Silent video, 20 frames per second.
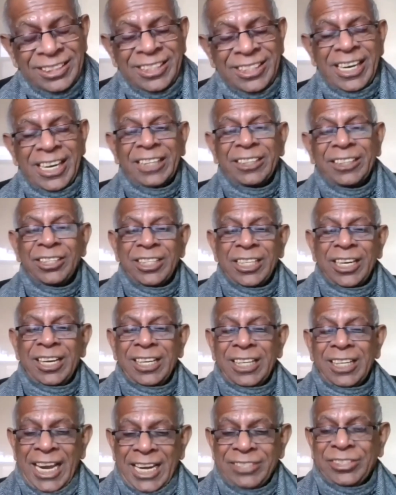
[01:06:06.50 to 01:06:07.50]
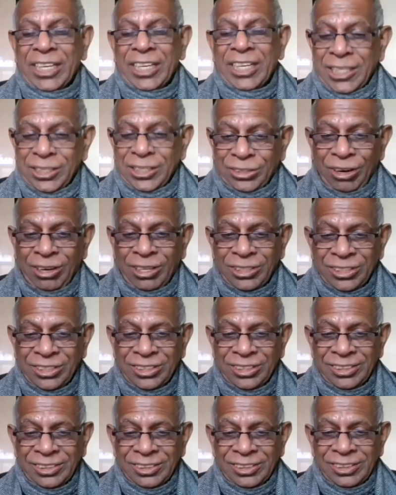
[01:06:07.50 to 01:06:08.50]
director general had second
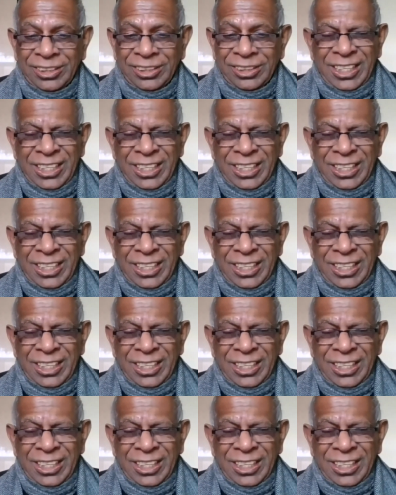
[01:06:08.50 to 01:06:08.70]
thoughts.